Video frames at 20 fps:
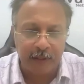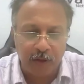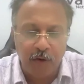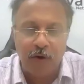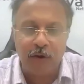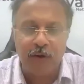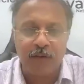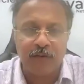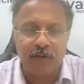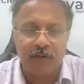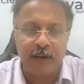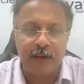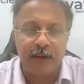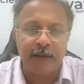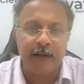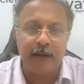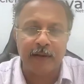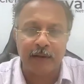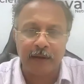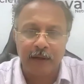with a noise
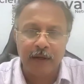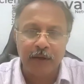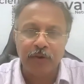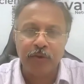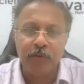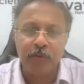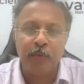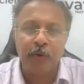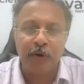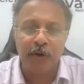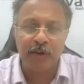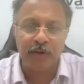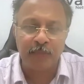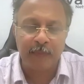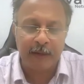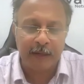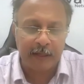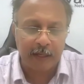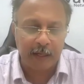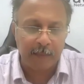saying that tomorrow
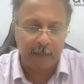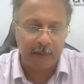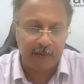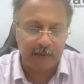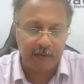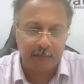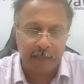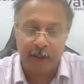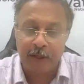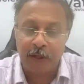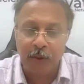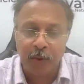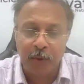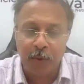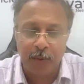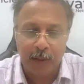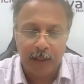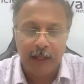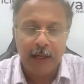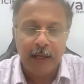is my club assembly.
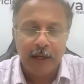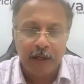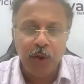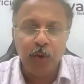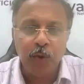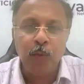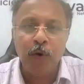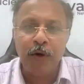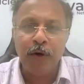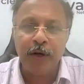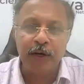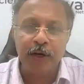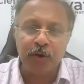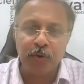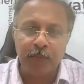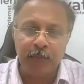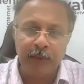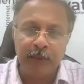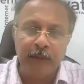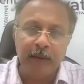No, you want
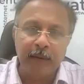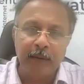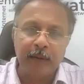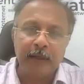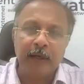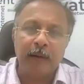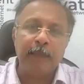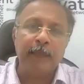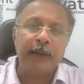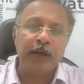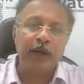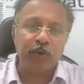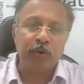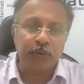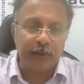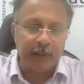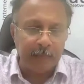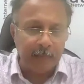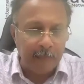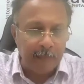it to be coming
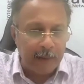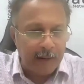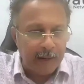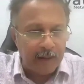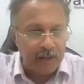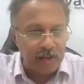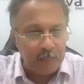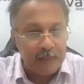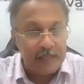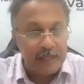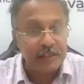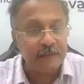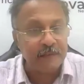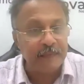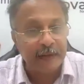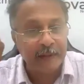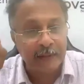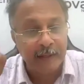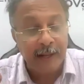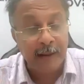to them at a
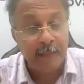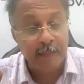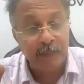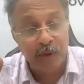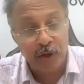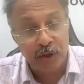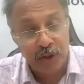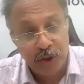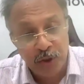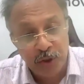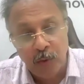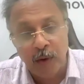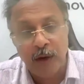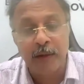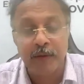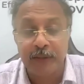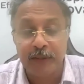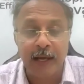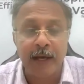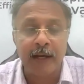specific time that
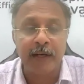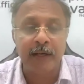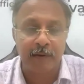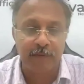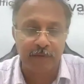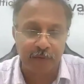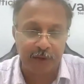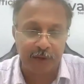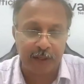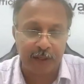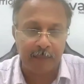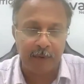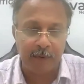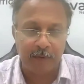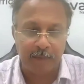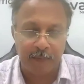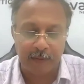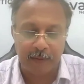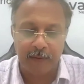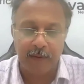they are
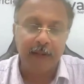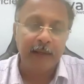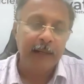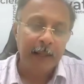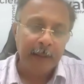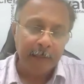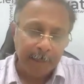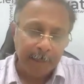comfortable with.